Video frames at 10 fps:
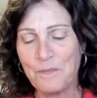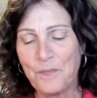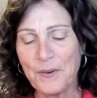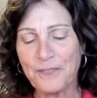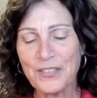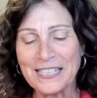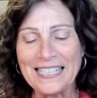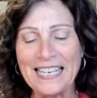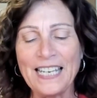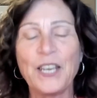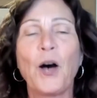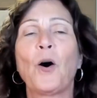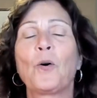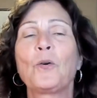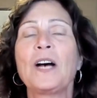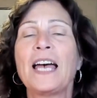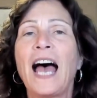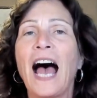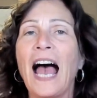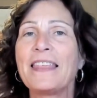But for the CEO,
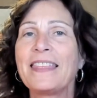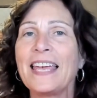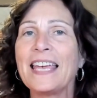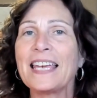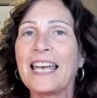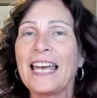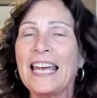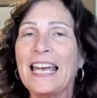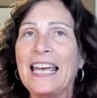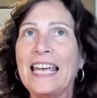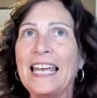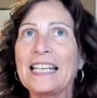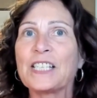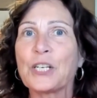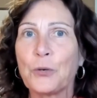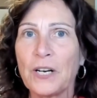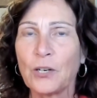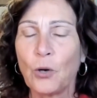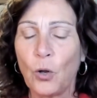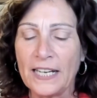I think it's
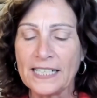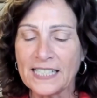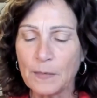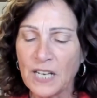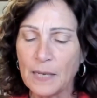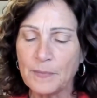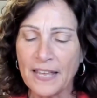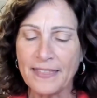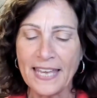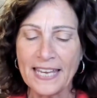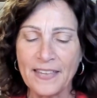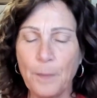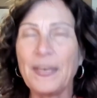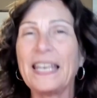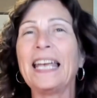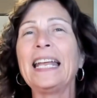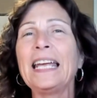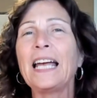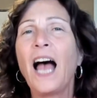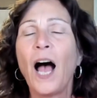critical. And sometimes I think in the
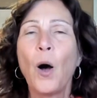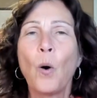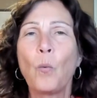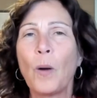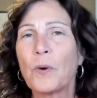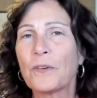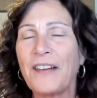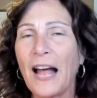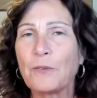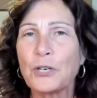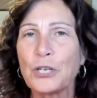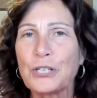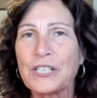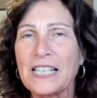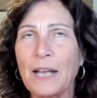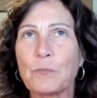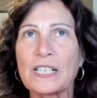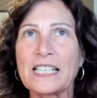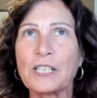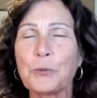beginning, when we're founders and
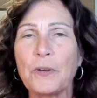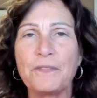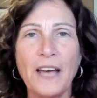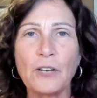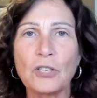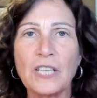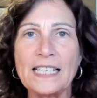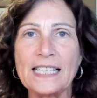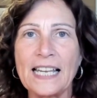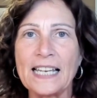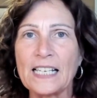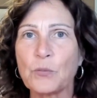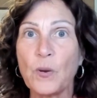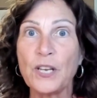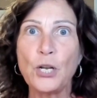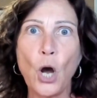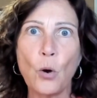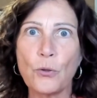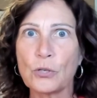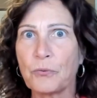we're still doing founder-led sales, we
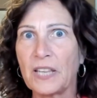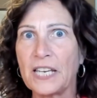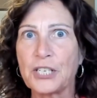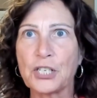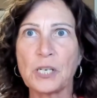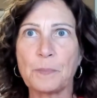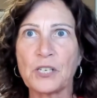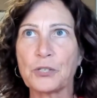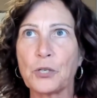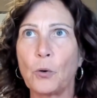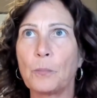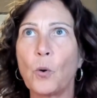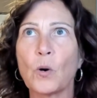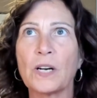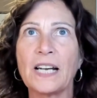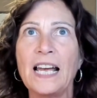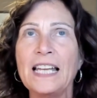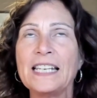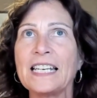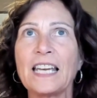know those relationships are so important
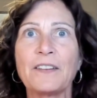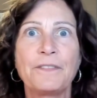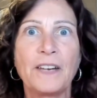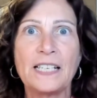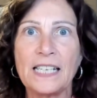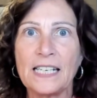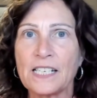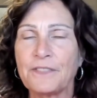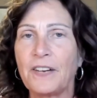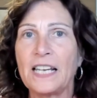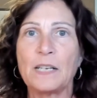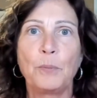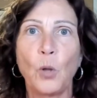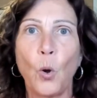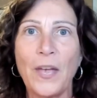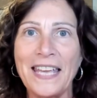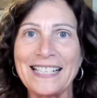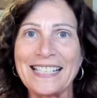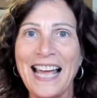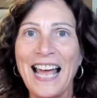to get funding, to find employees,